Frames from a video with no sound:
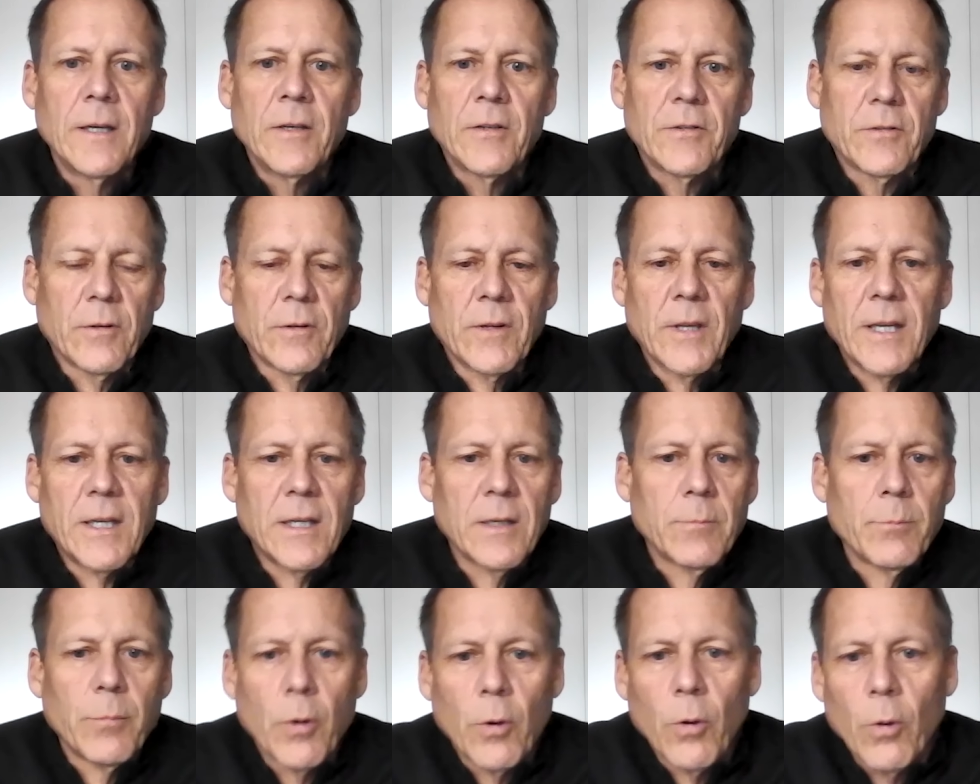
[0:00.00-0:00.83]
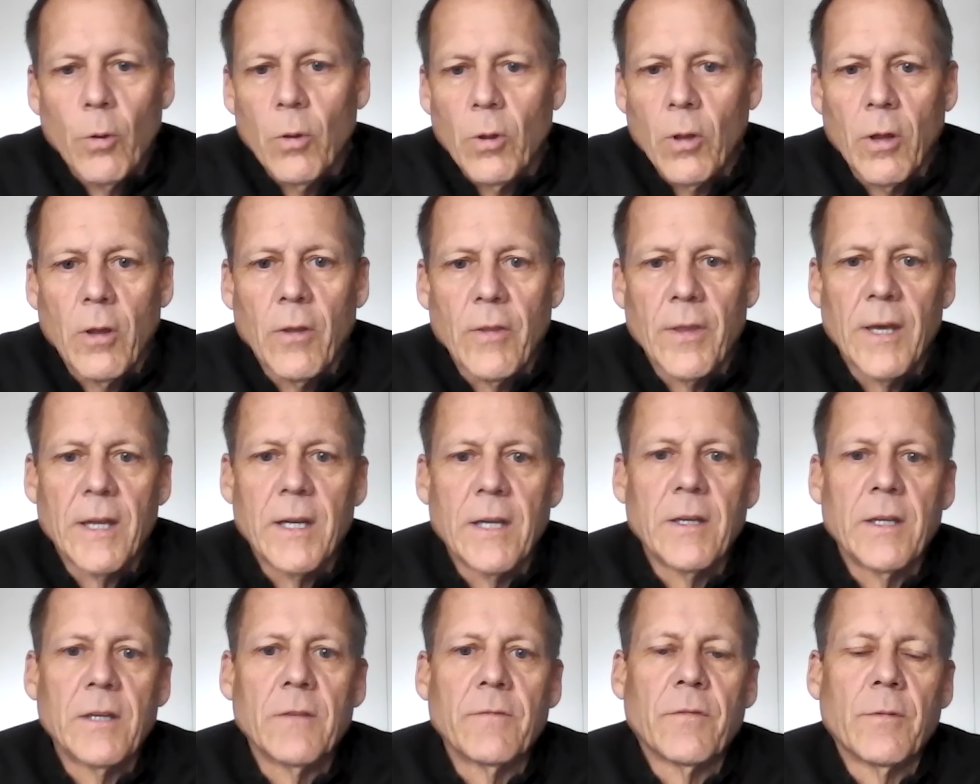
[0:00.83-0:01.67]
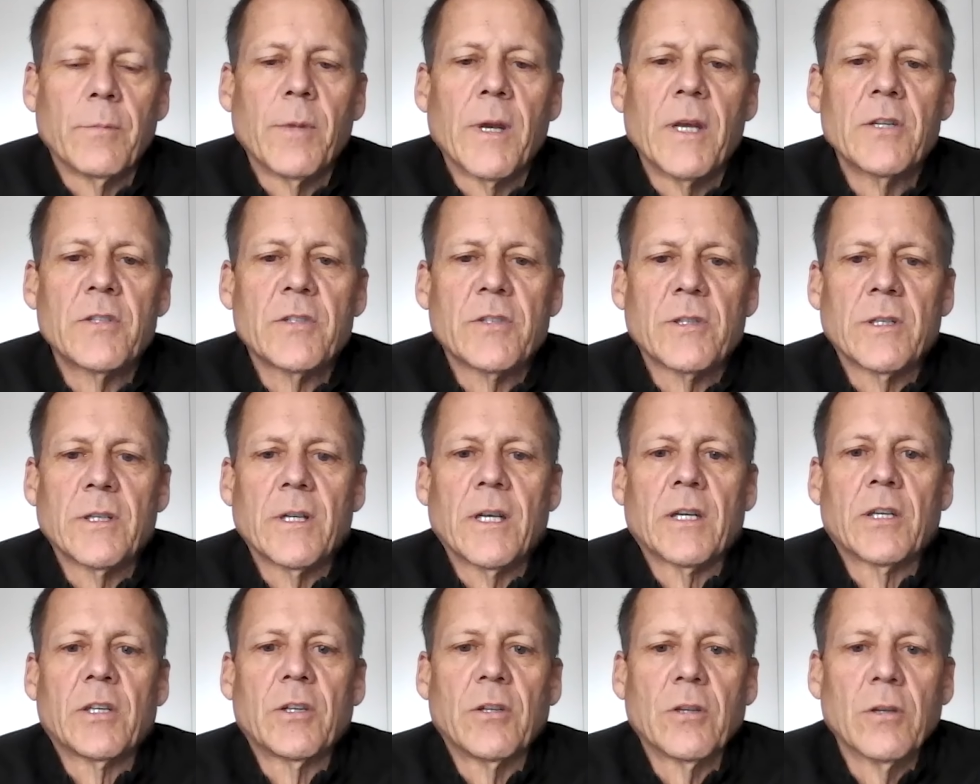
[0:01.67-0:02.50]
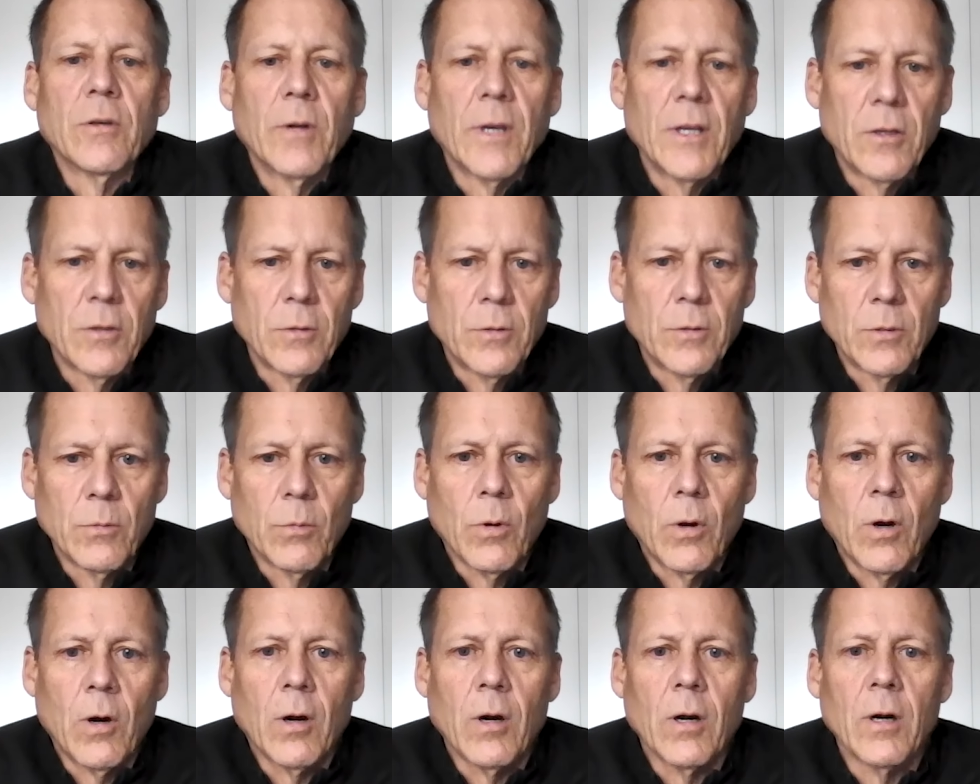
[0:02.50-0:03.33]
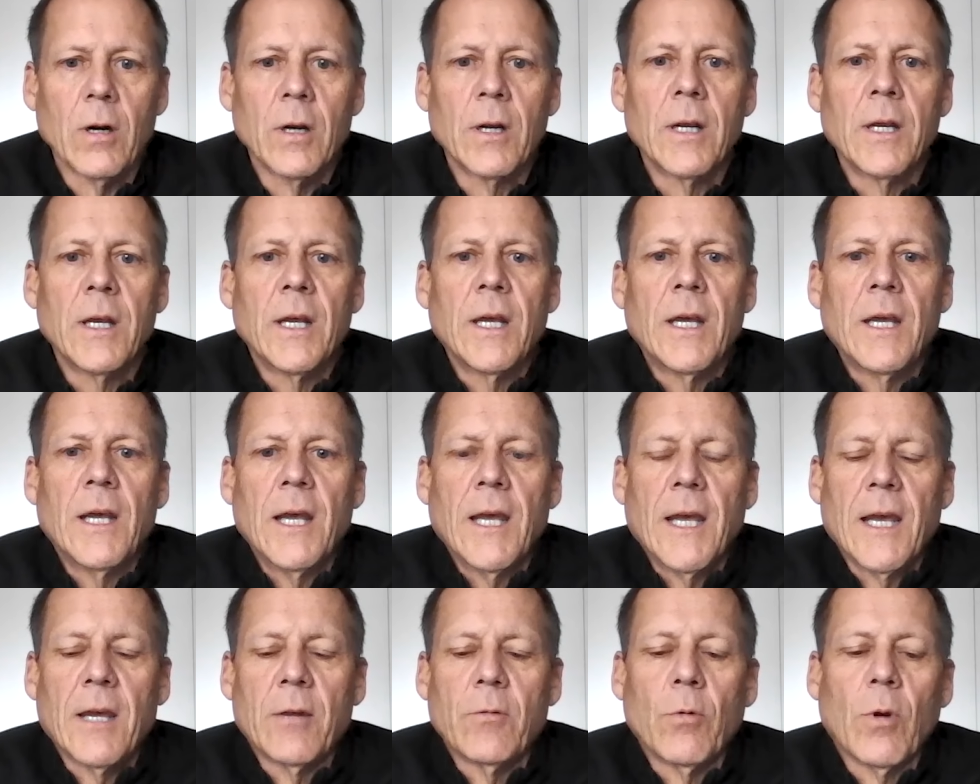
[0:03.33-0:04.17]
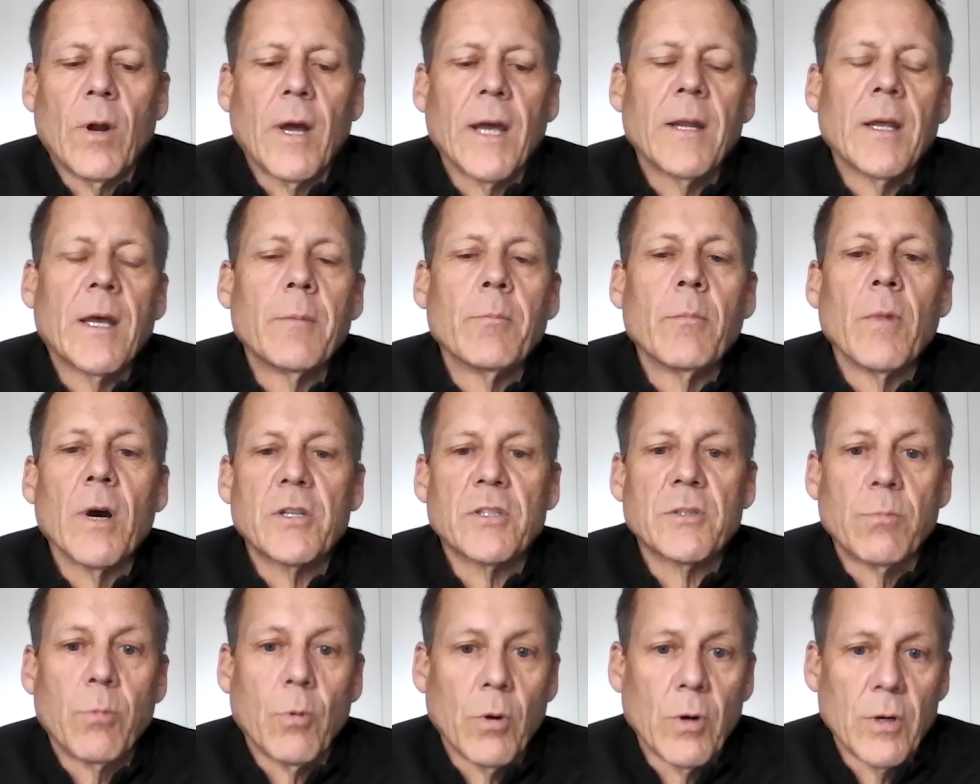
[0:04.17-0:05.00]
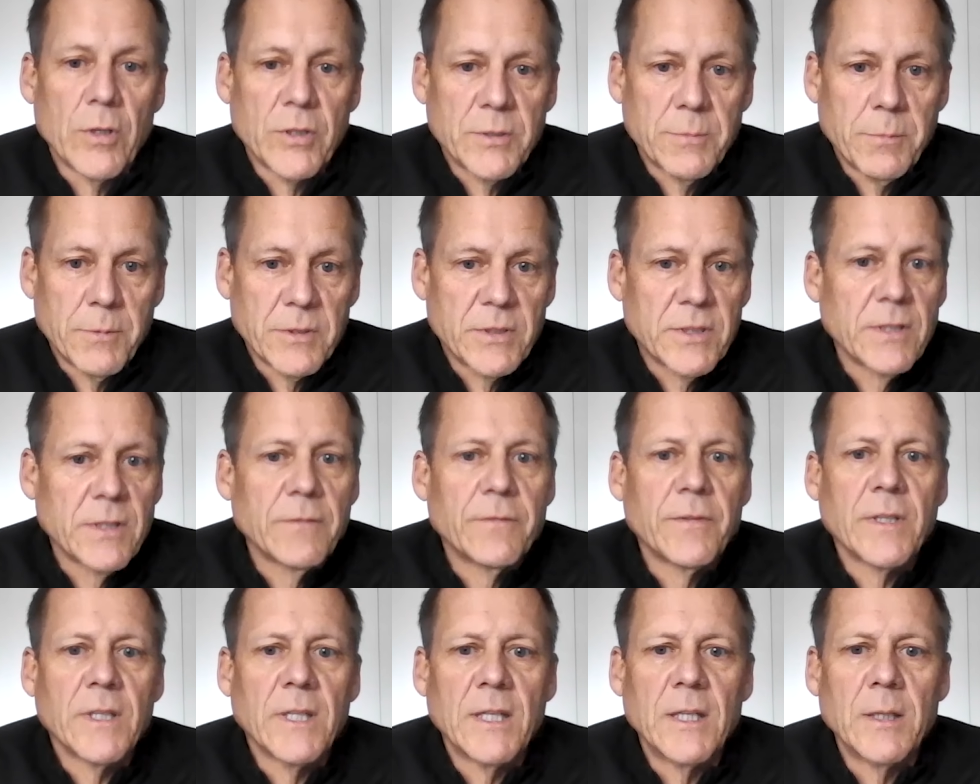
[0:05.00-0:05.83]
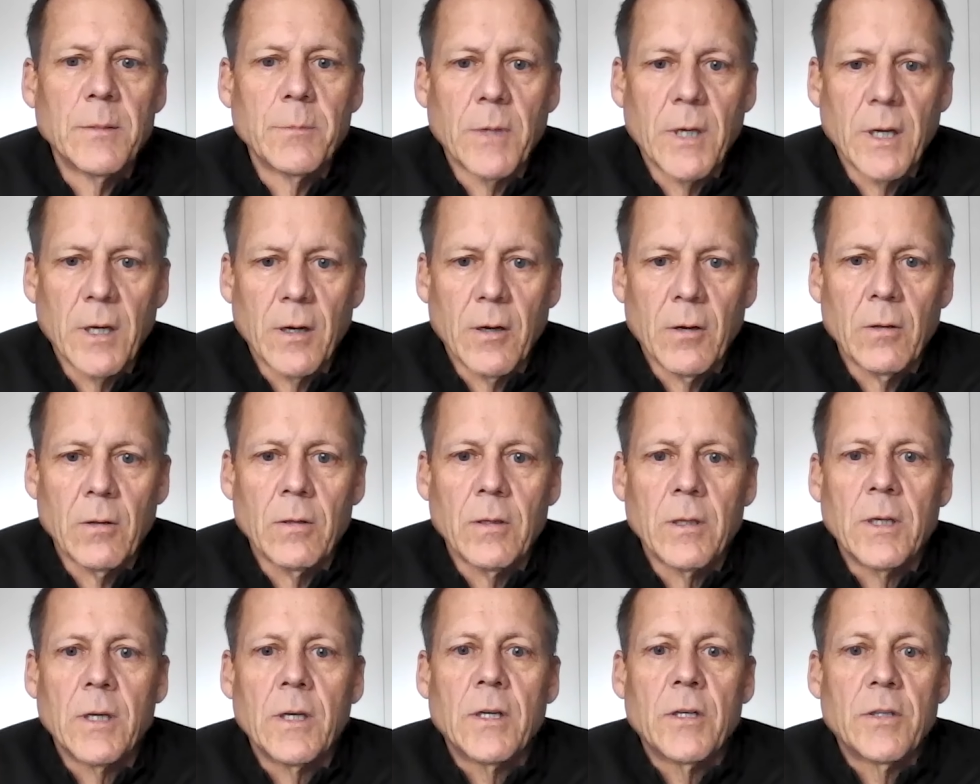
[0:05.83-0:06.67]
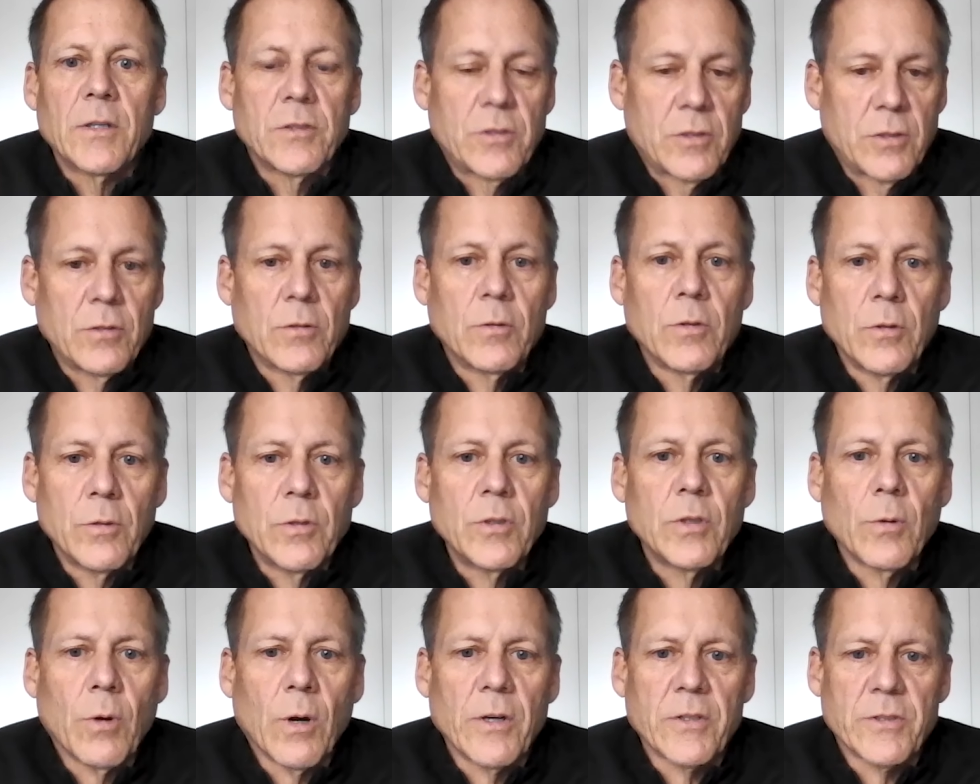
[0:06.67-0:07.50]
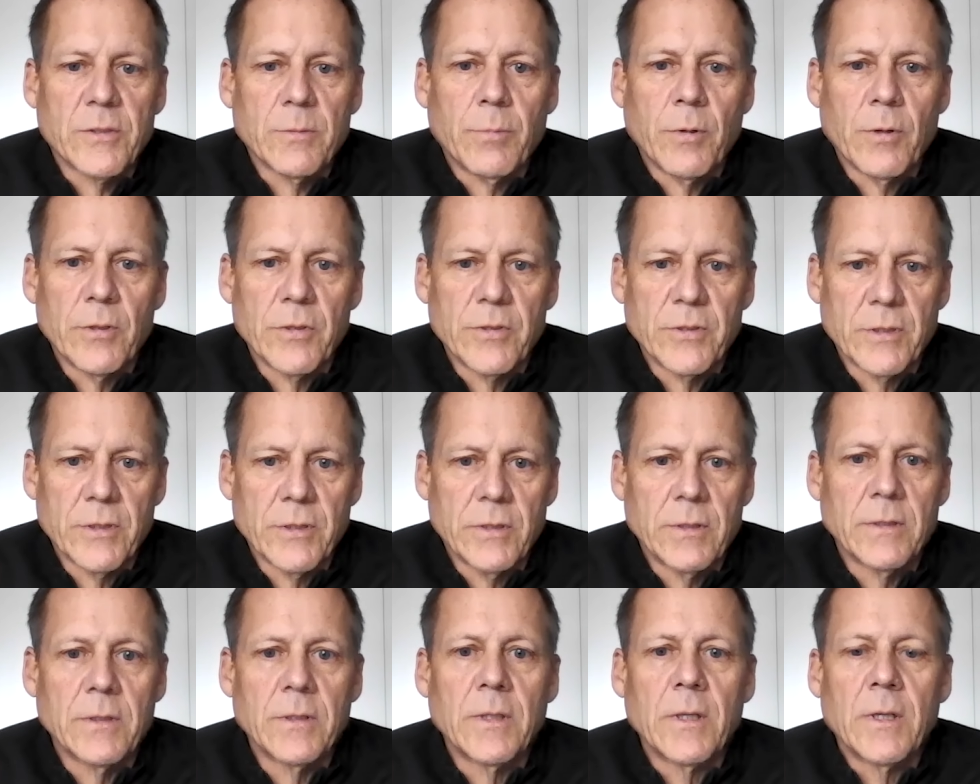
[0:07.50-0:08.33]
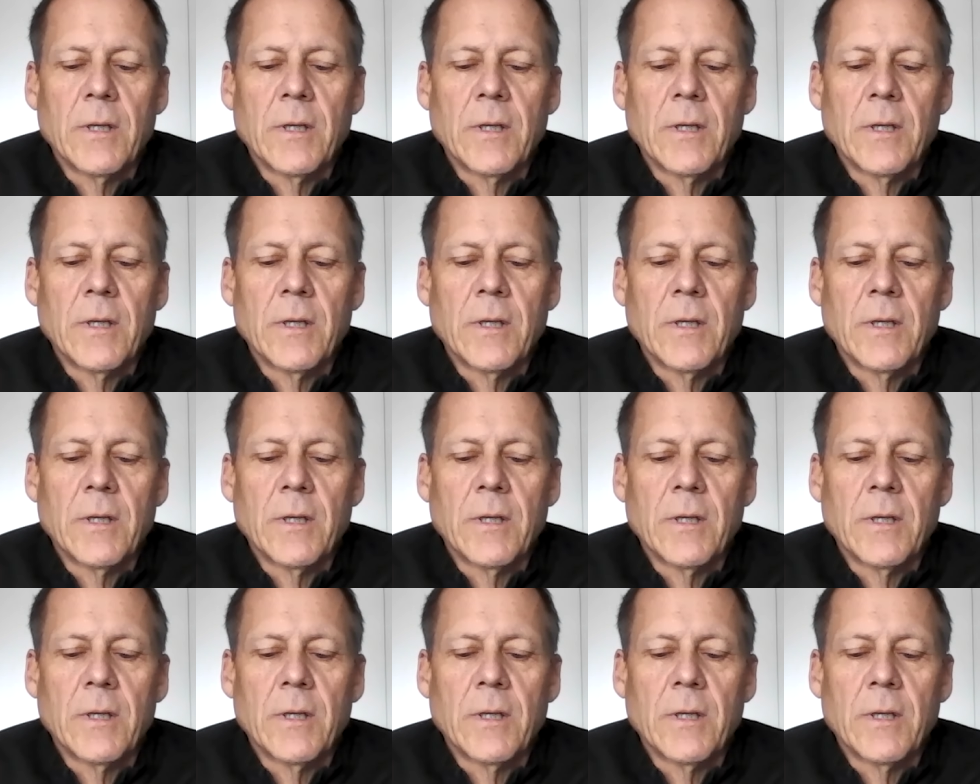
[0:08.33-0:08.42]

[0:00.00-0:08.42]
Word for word: So they can pull all that information and curate who you are and write a much more specific email to who you are as a person.